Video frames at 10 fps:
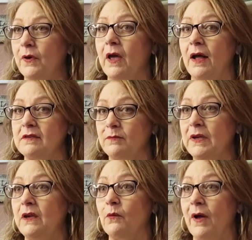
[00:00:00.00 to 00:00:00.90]
We got to
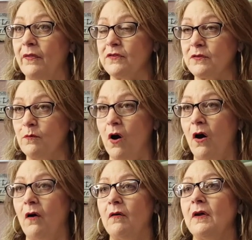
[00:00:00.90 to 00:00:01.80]
be around
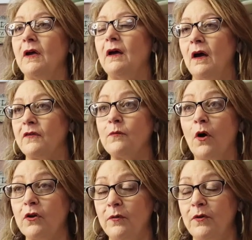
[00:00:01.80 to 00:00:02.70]
a
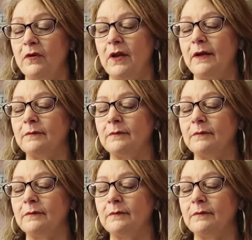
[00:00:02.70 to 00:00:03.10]
small community.